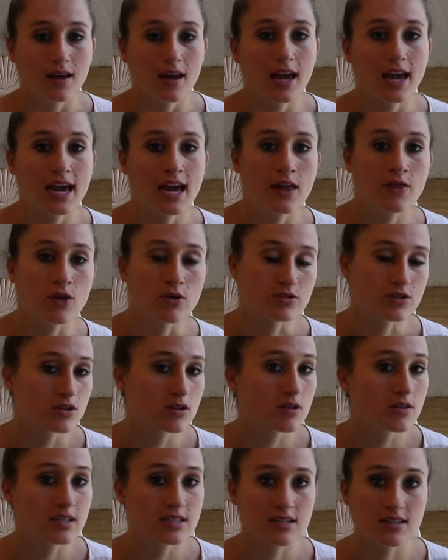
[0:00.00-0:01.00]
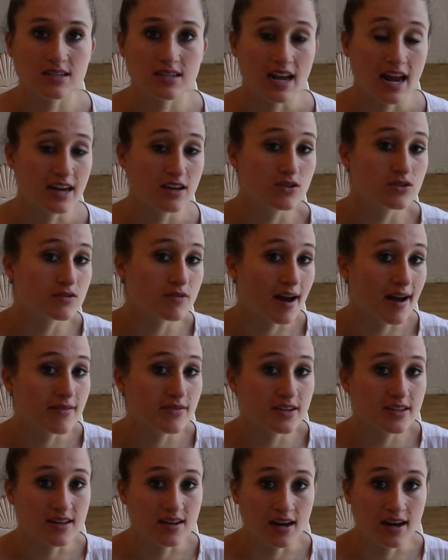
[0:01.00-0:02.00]
And those are the lenses that I use for
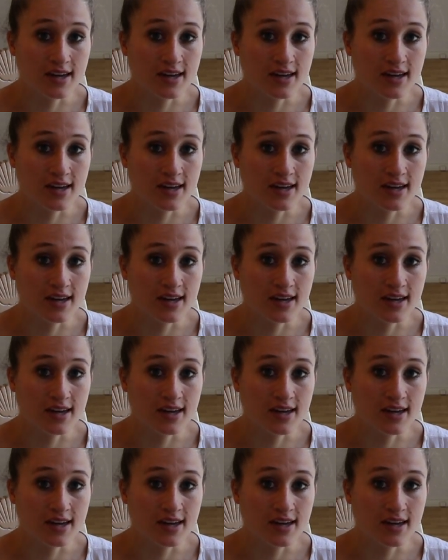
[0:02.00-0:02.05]
everything.